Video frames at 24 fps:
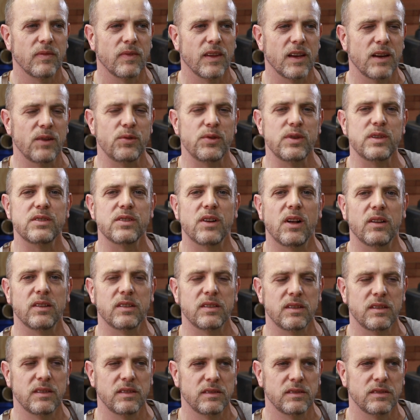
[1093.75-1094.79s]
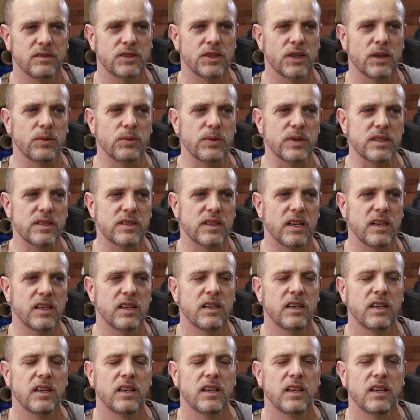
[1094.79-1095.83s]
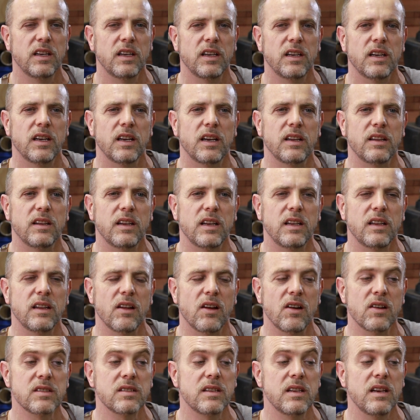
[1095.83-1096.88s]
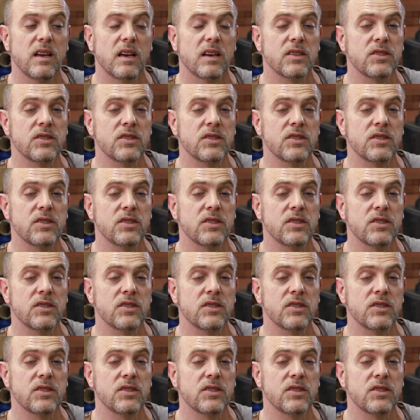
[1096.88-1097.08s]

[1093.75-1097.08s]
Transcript: result, shall we say. And then lastly,